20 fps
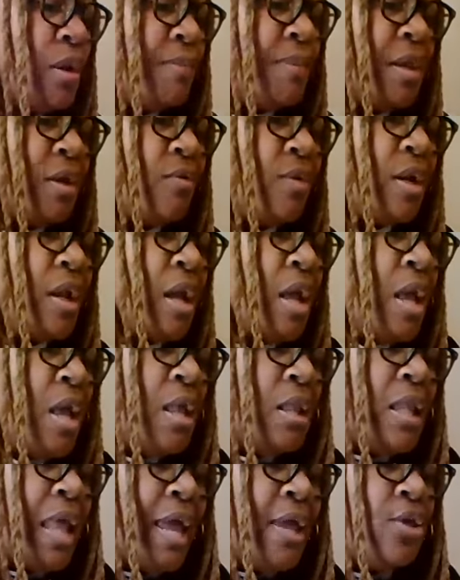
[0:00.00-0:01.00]
I'm hearing
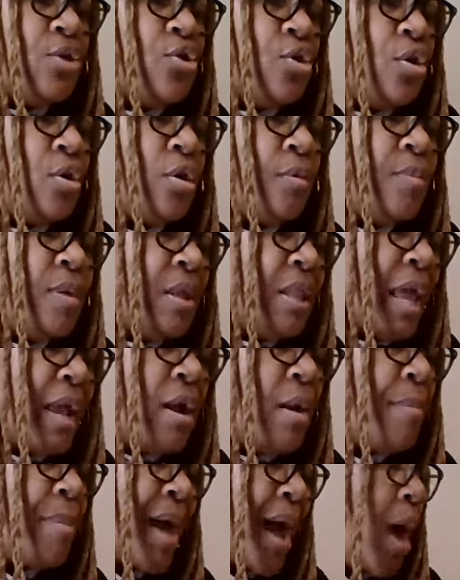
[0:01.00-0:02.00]
like you're going to be
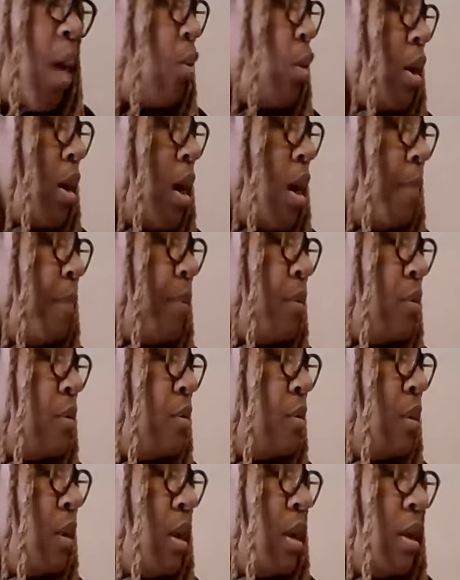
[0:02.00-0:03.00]
like a power
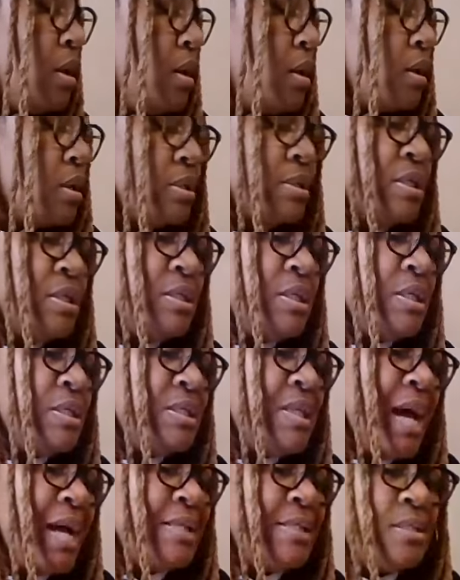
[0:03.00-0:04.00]
couple because this is
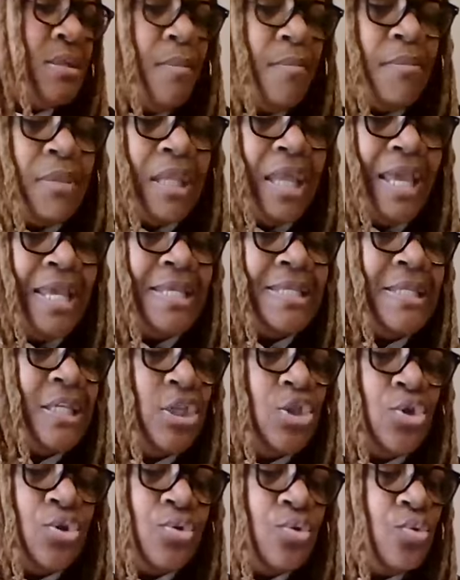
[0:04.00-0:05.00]
not some
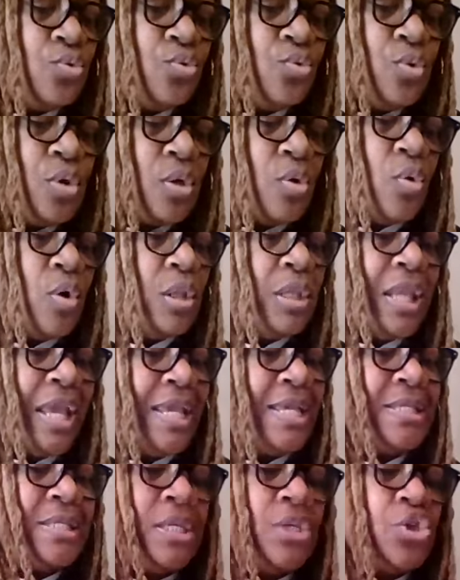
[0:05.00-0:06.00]
lazy dude or
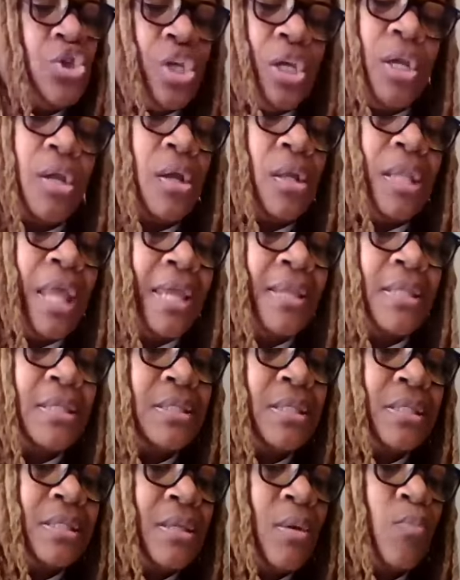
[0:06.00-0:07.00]
lazy chick. Like
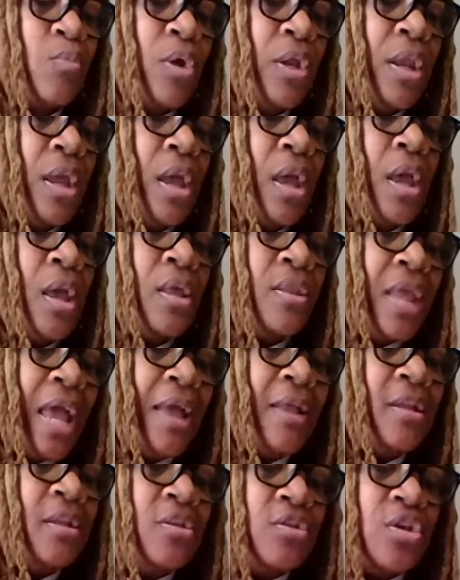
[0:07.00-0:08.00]
this is someone
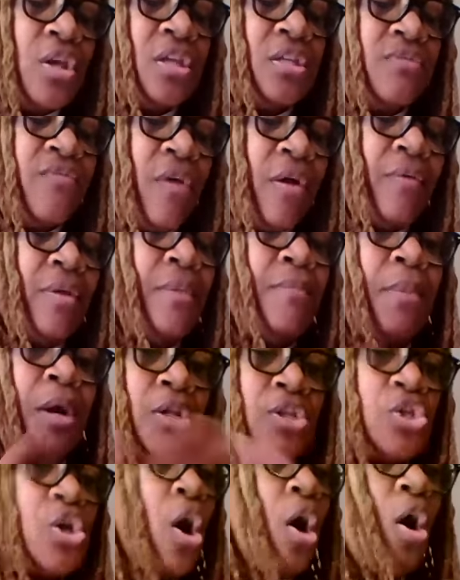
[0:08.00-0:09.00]
that is very
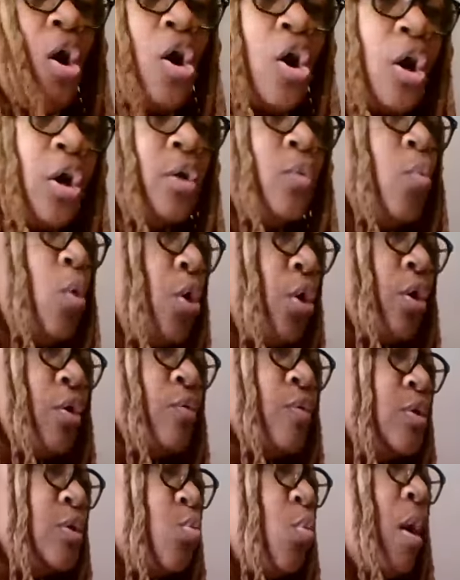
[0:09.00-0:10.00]
much a hard
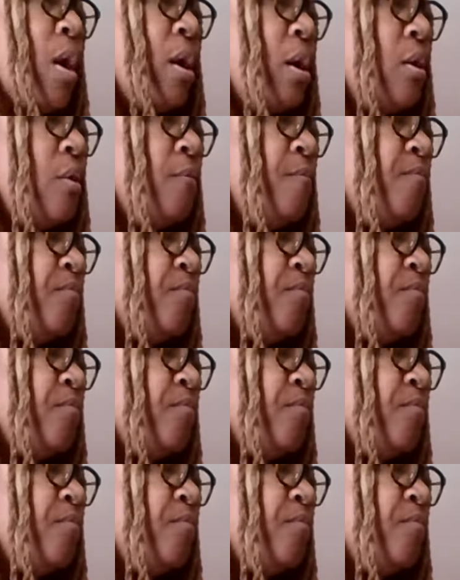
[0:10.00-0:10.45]
worker as well.